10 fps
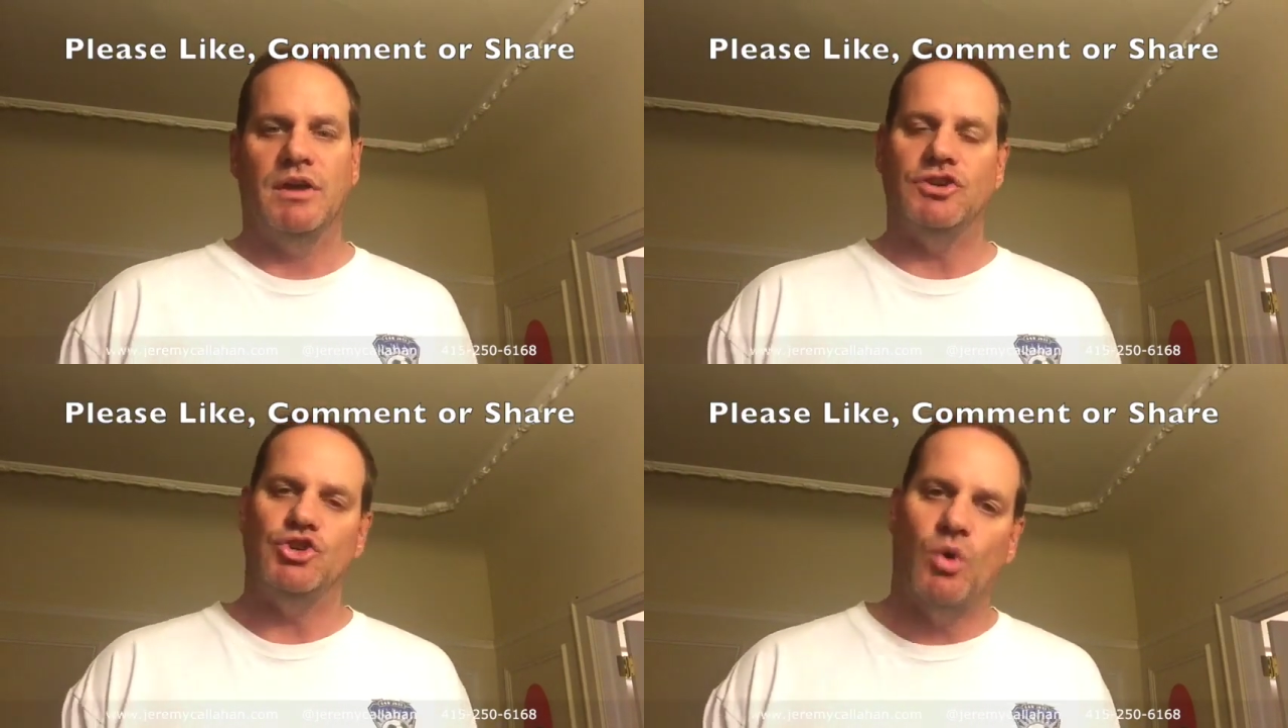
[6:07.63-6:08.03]

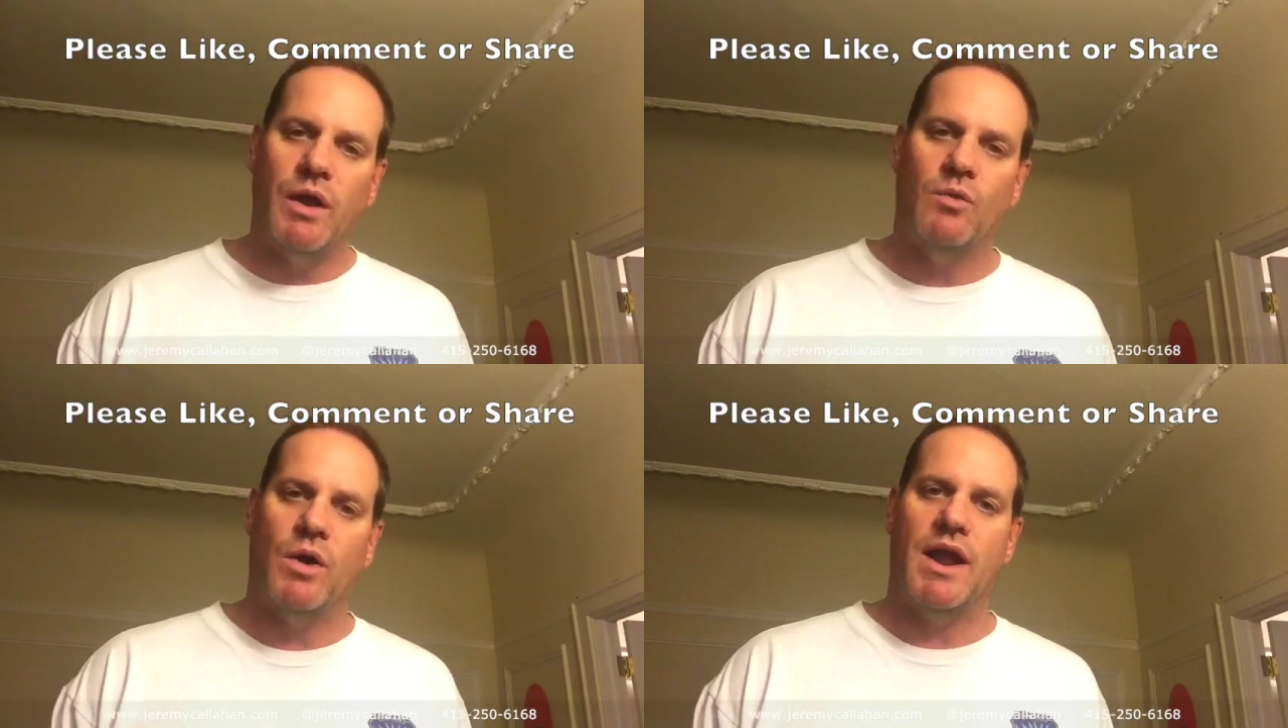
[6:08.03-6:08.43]

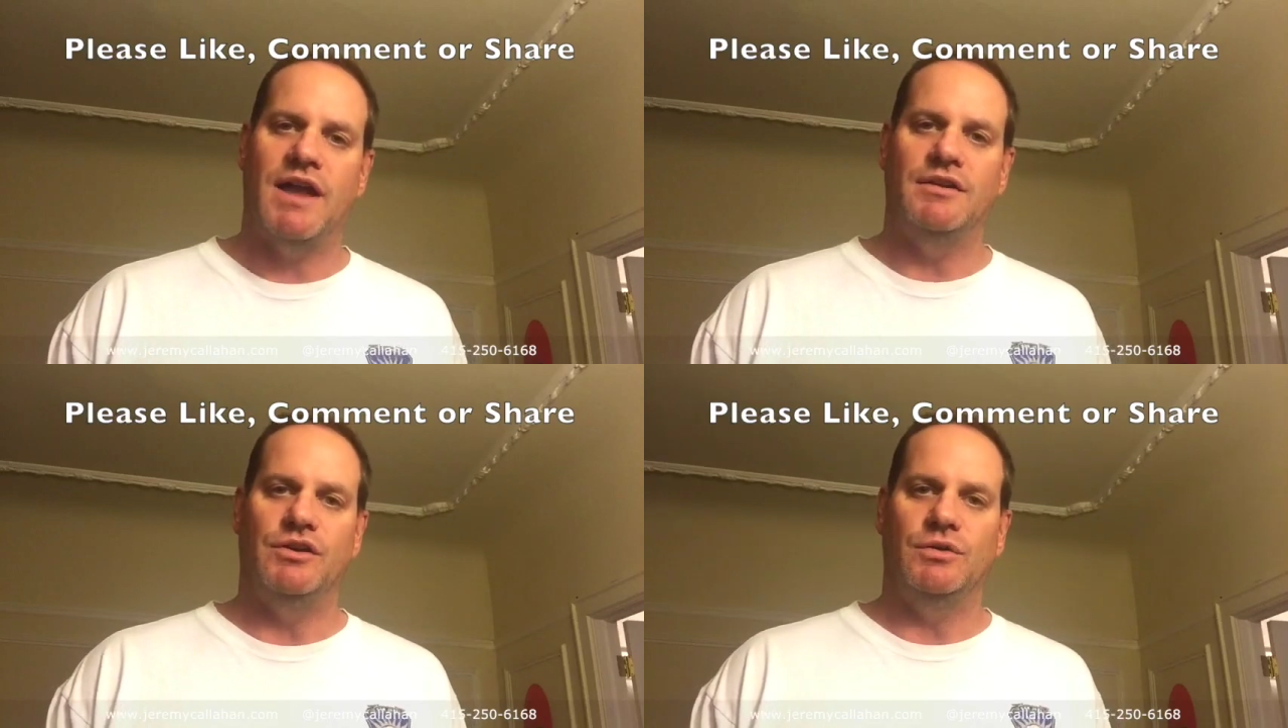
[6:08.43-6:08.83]
enjoying what
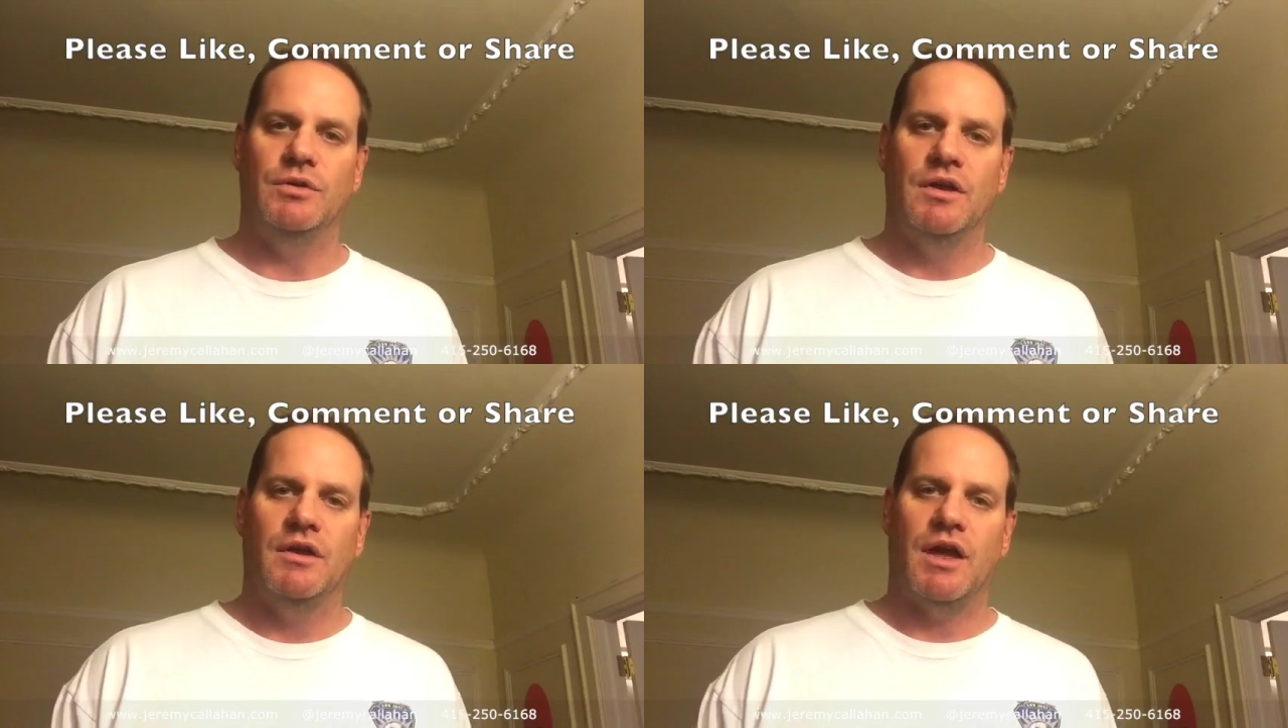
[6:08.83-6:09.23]
I
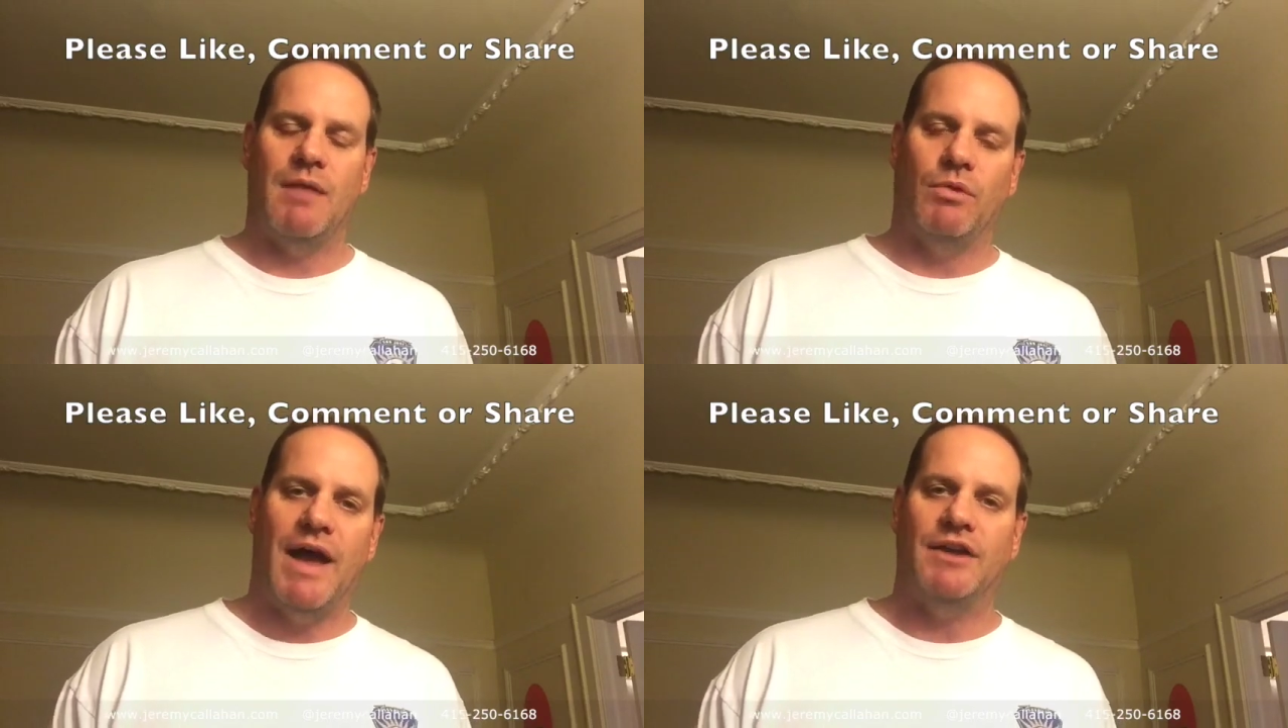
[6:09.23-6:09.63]
do, and
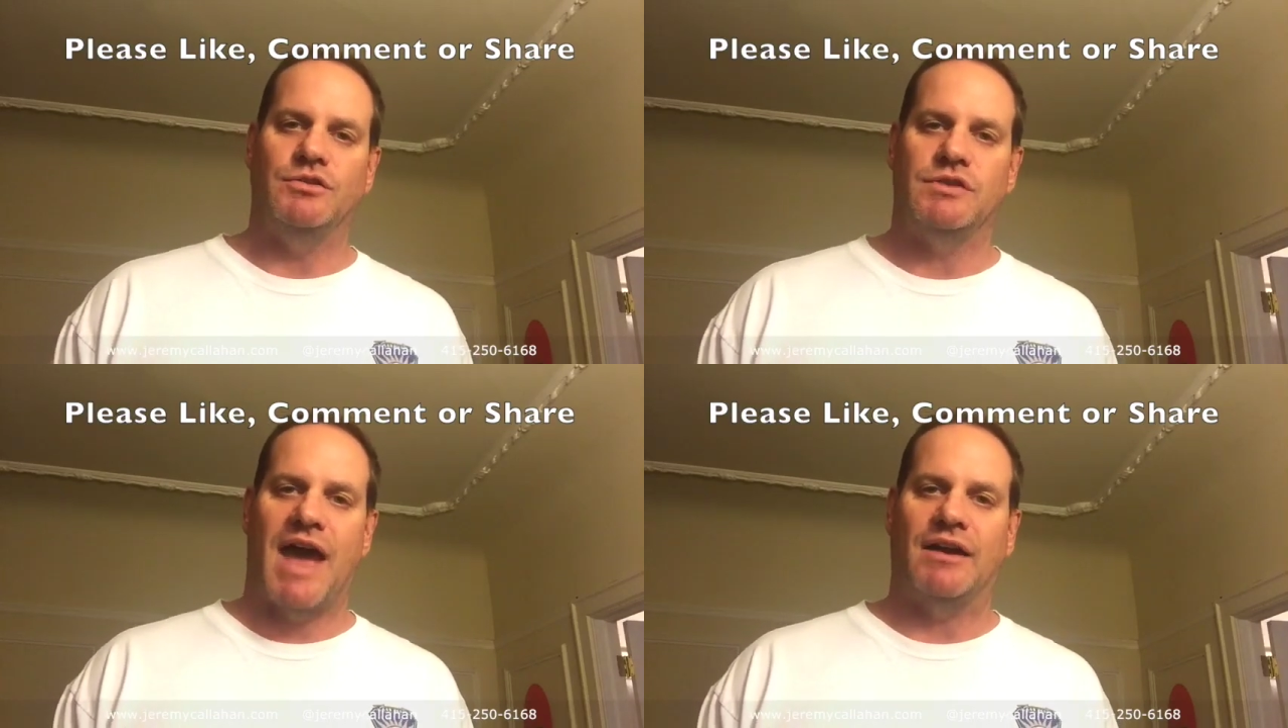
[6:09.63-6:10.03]
I'm glad
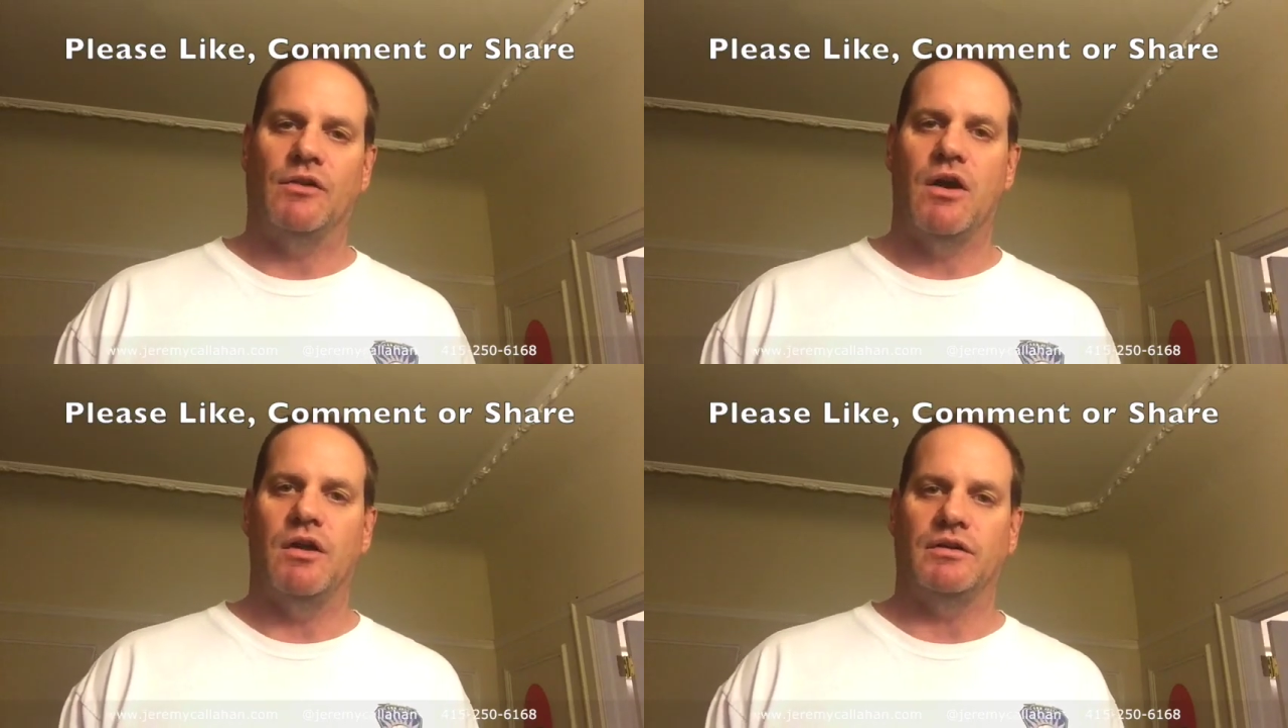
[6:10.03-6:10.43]
you tagged
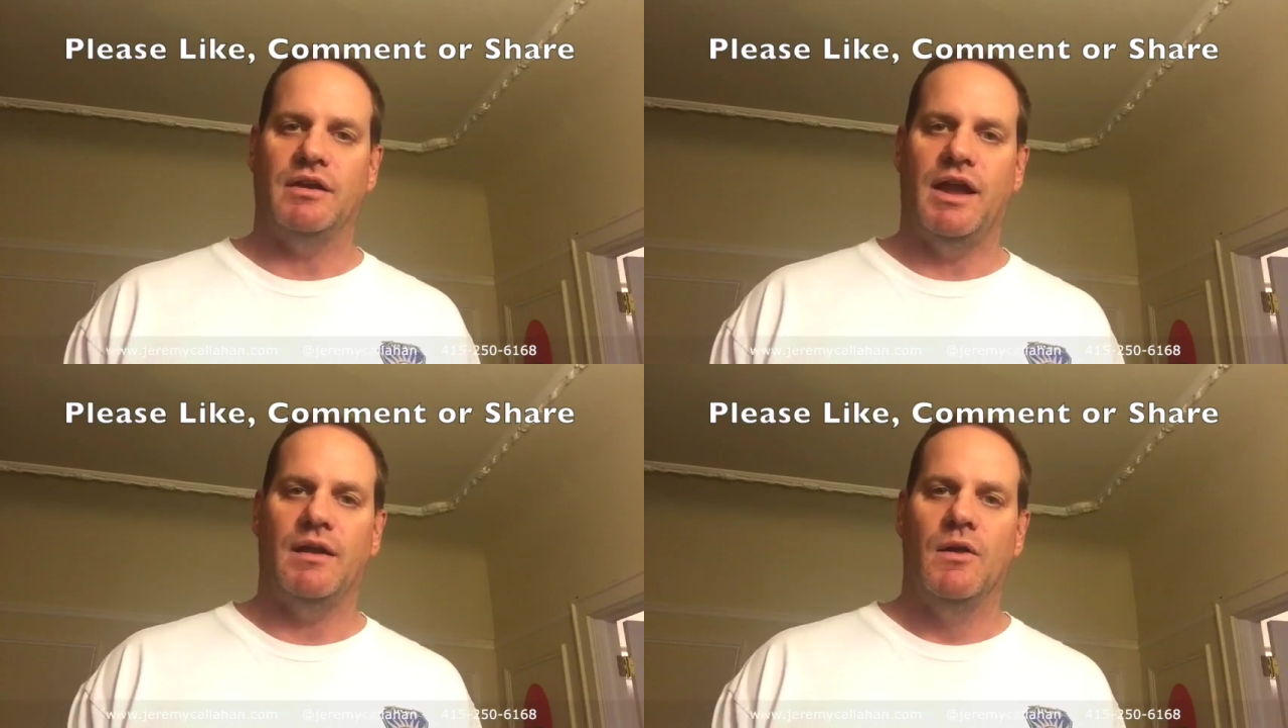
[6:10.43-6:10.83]
along
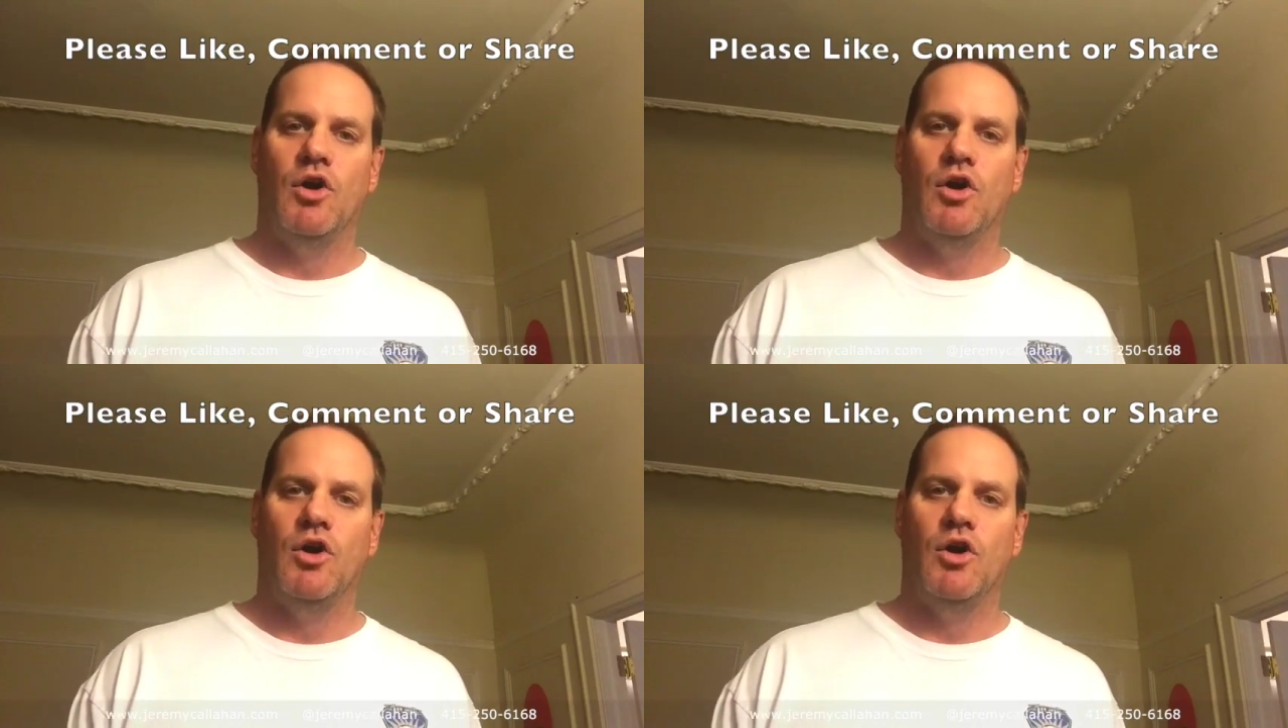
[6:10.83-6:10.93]
today.